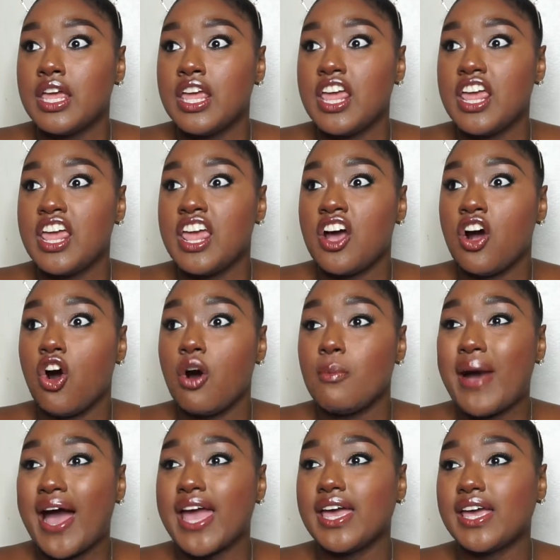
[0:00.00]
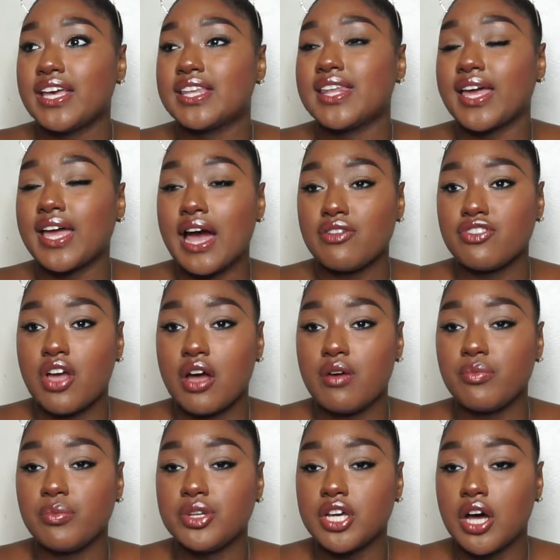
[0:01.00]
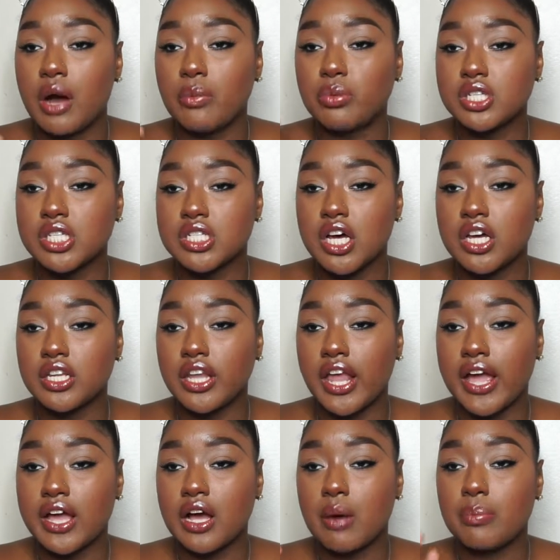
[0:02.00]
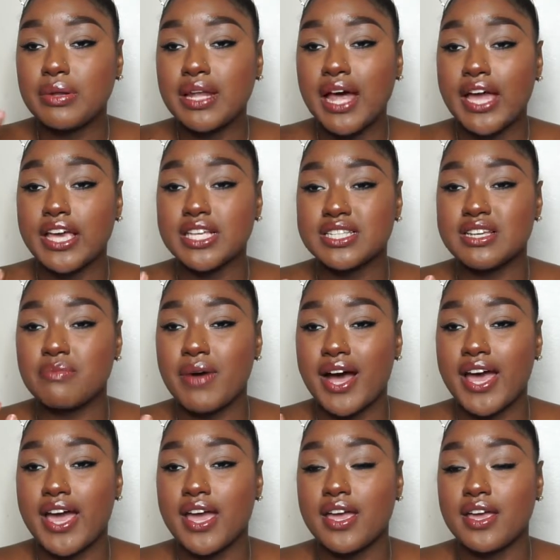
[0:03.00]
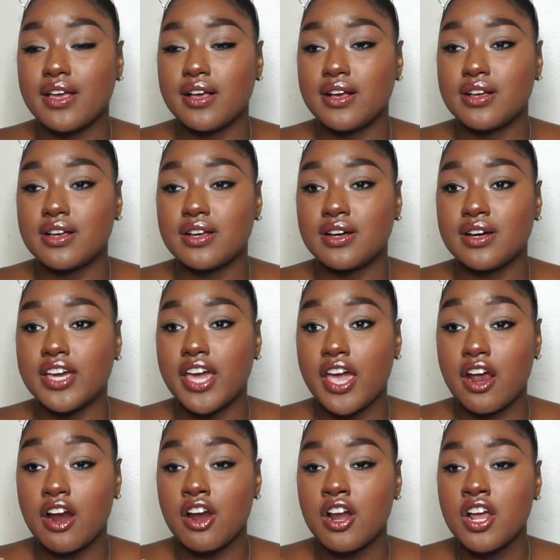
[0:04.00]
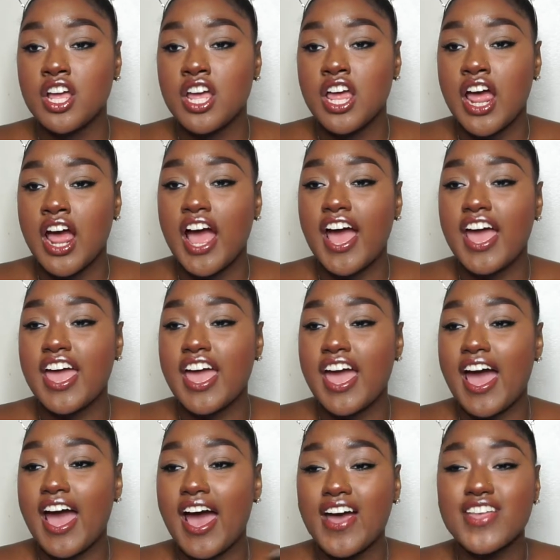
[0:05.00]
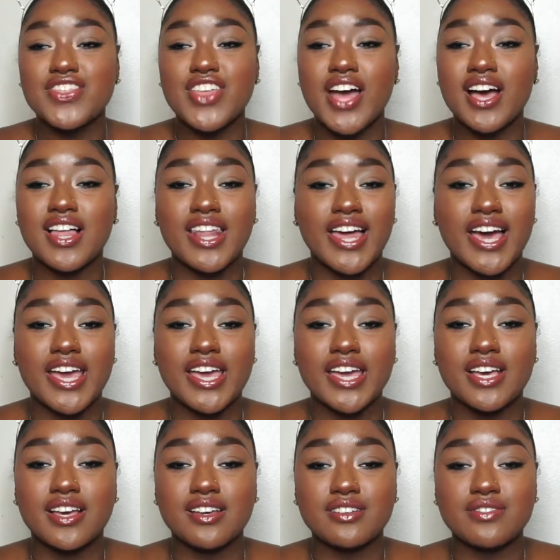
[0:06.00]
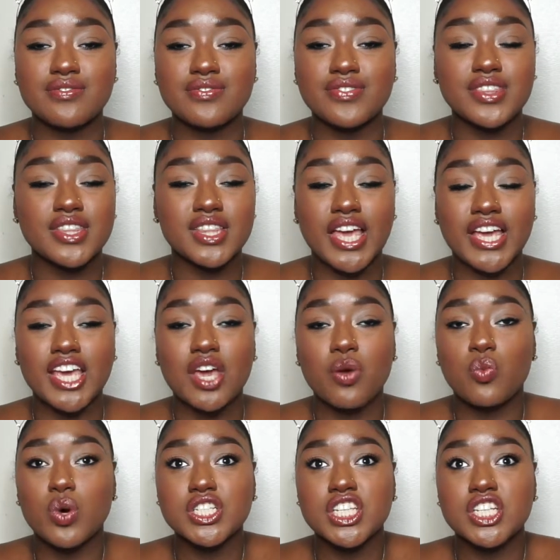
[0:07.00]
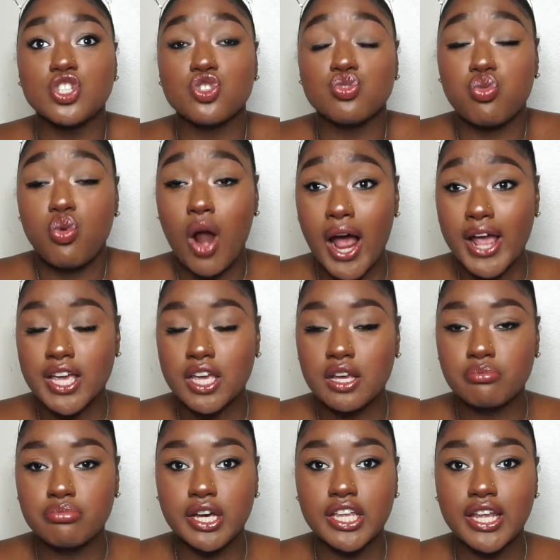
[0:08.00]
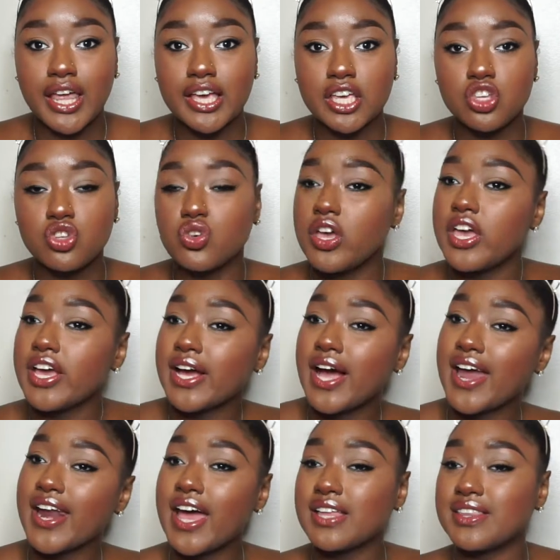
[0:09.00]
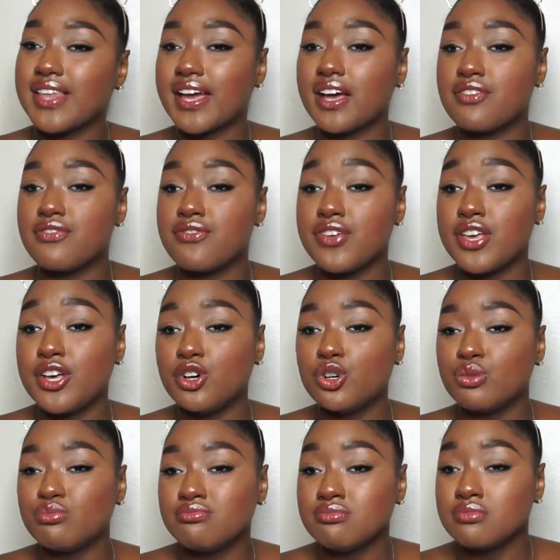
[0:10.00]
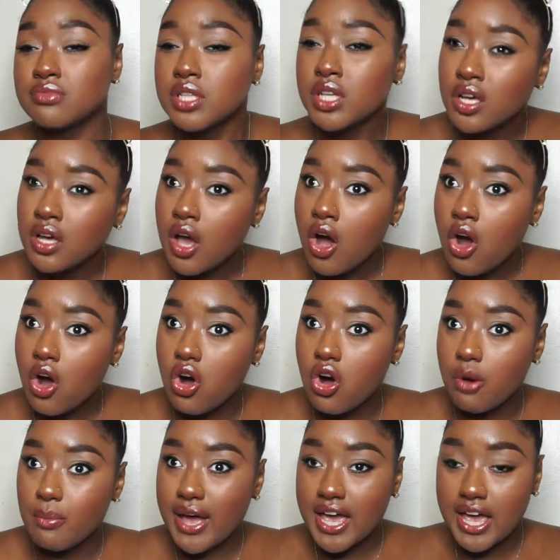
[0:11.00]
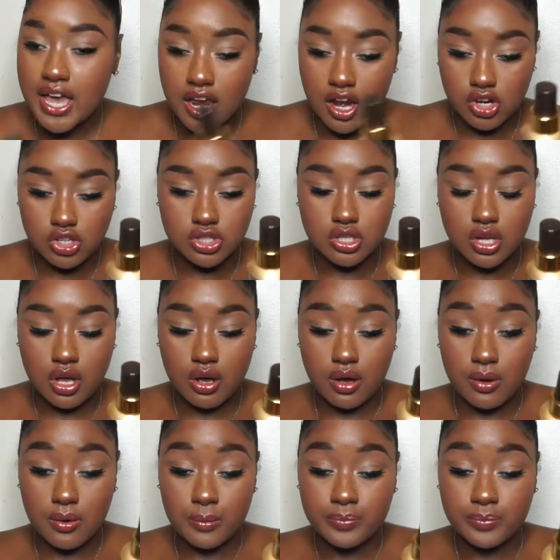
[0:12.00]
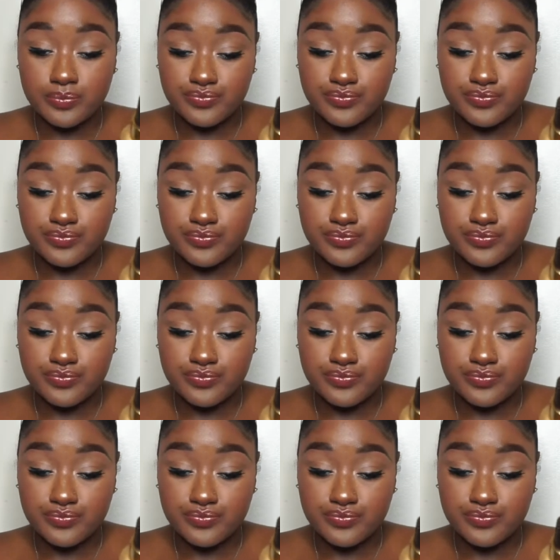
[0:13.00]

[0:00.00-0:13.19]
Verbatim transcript: it on my hand, like after I'm done, I was done like applying it to my hair, it had that like, like it wasn't drying, but like it kind of had like a film on my hair. So